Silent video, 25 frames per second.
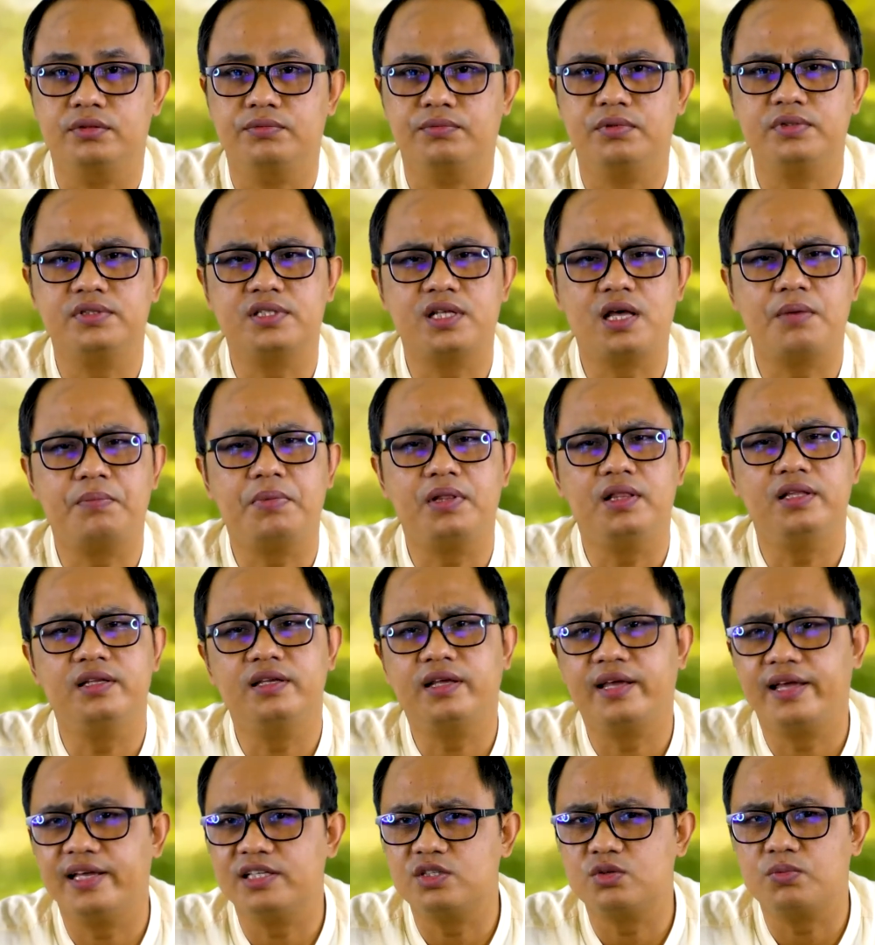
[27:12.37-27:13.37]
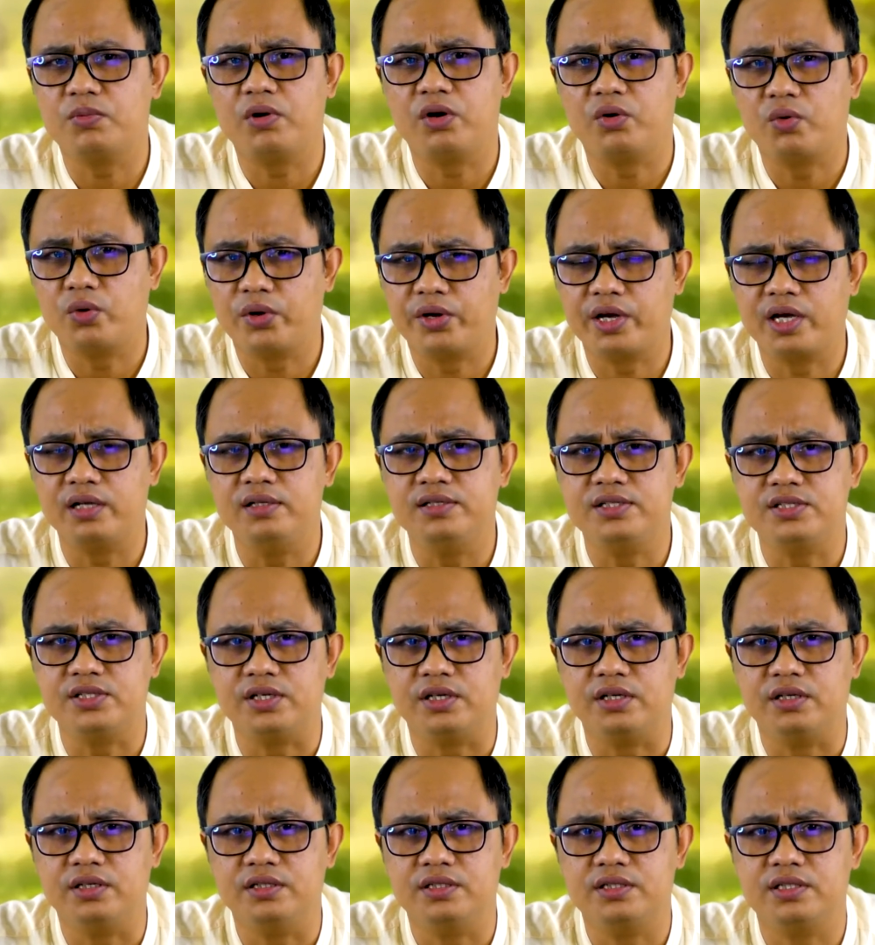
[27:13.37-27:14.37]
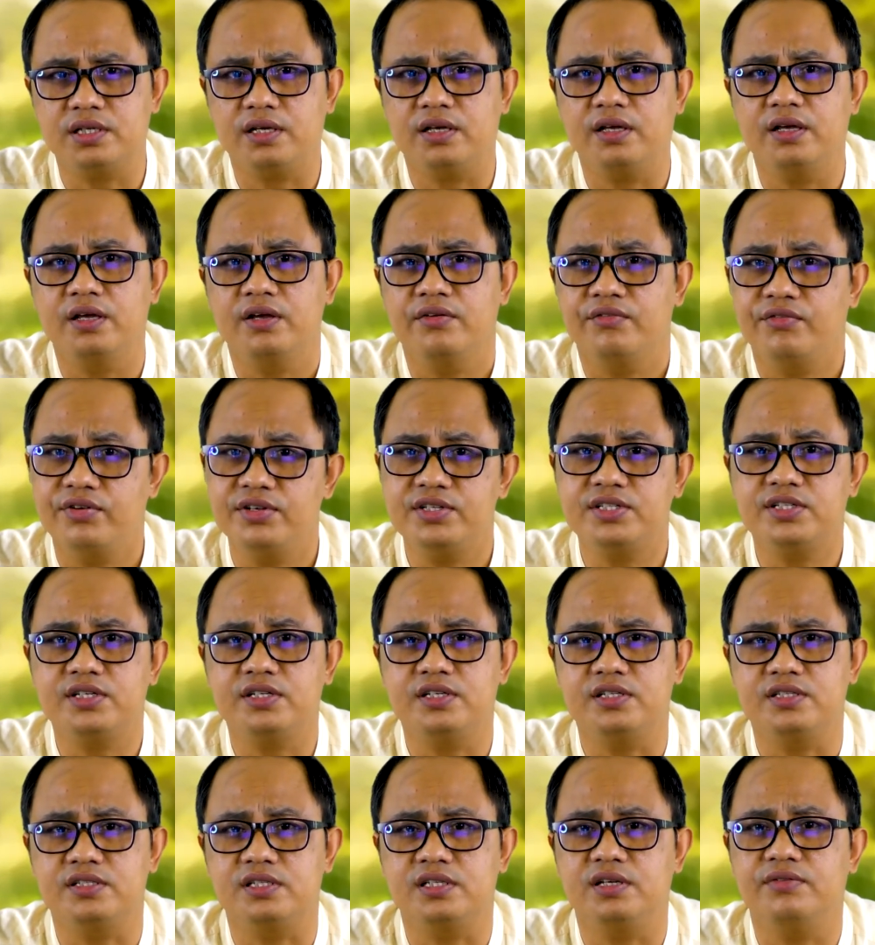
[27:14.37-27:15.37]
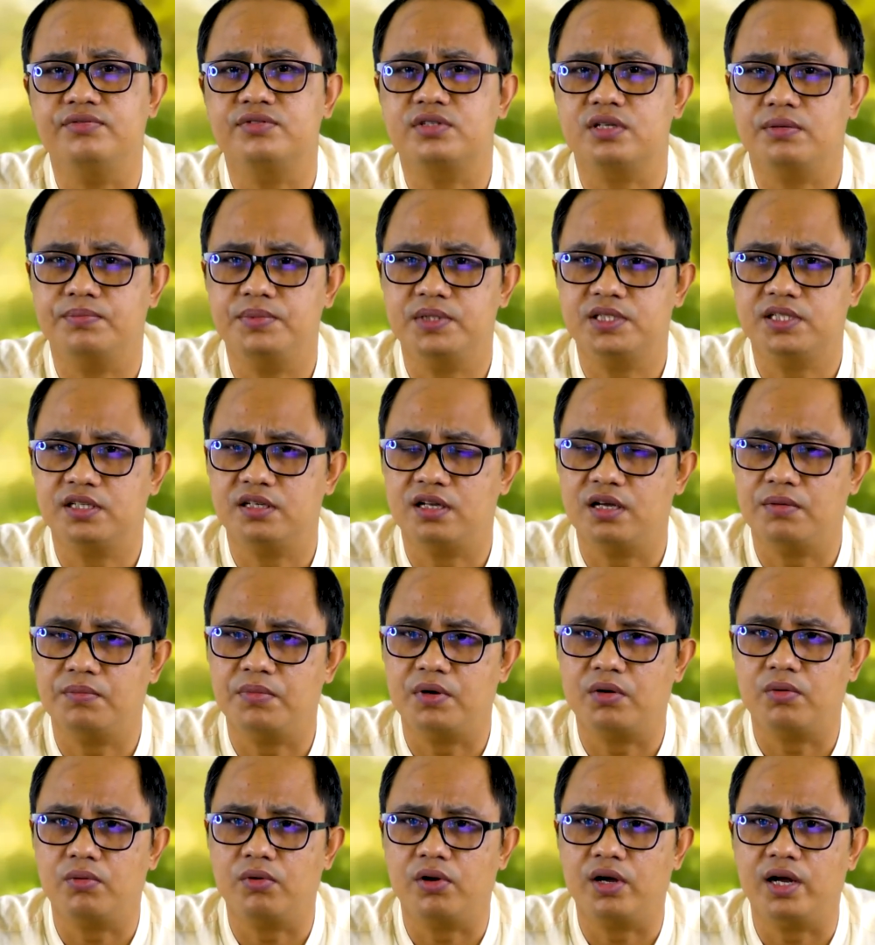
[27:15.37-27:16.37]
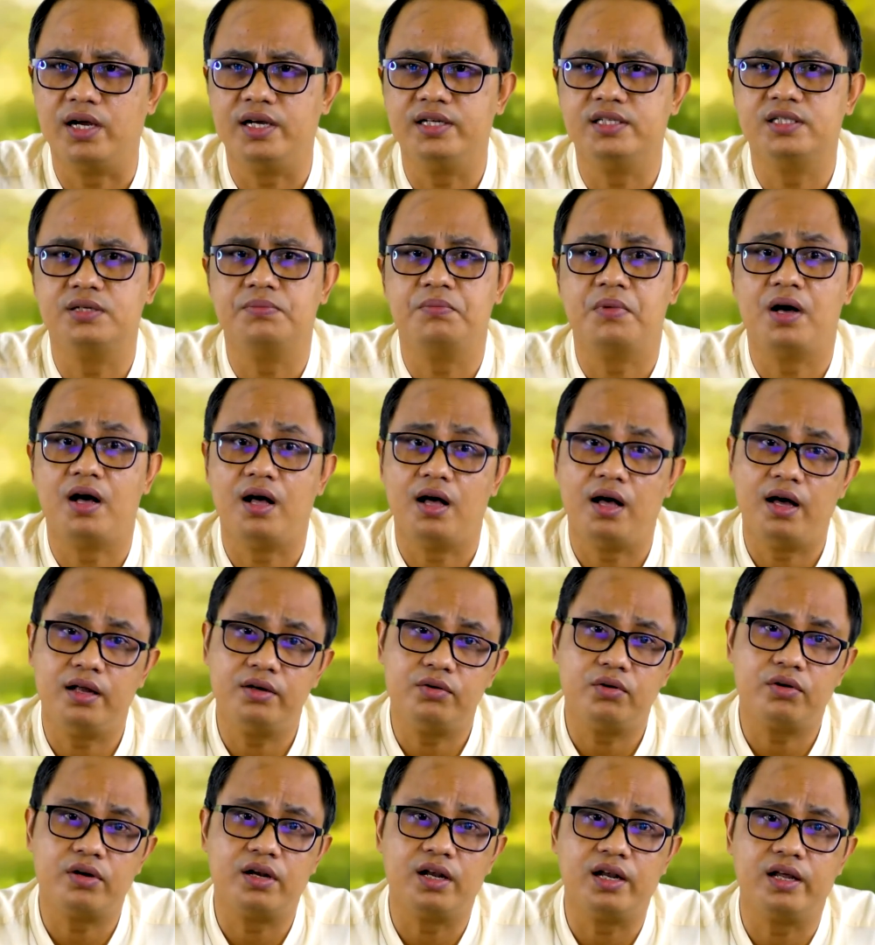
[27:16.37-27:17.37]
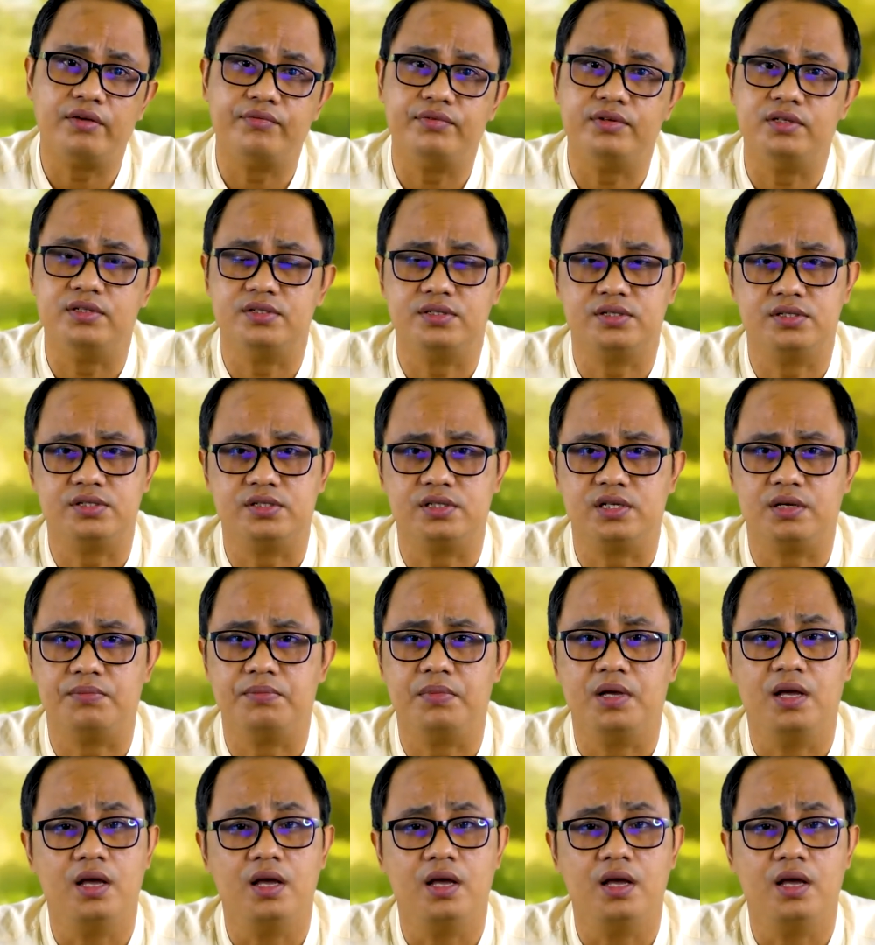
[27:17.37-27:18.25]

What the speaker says: For example, in case of aquaculture, say fisheries, if sufficient number of organisms are not left in the system